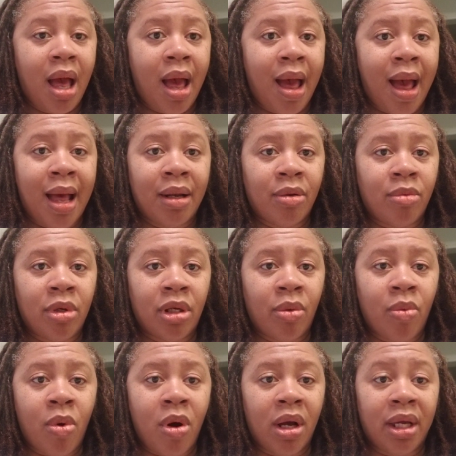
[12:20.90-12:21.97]
I don't want to
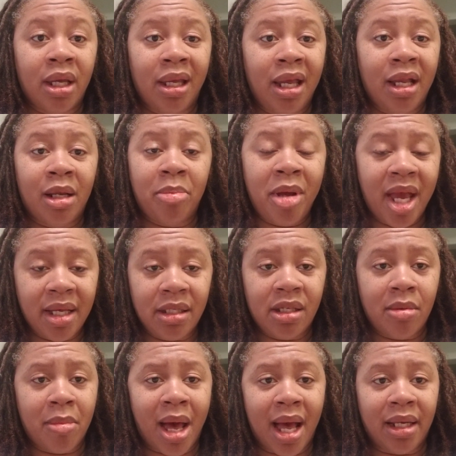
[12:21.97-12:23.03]
walk in here to pay
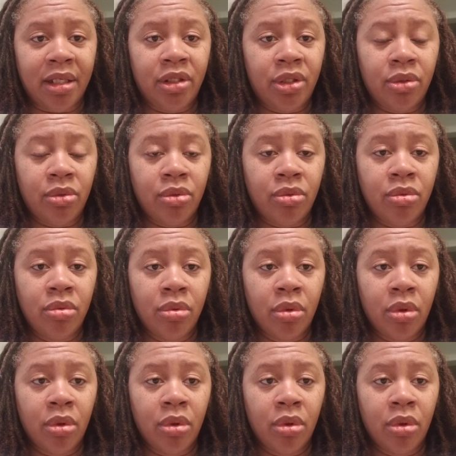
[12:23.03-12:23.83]
somebody to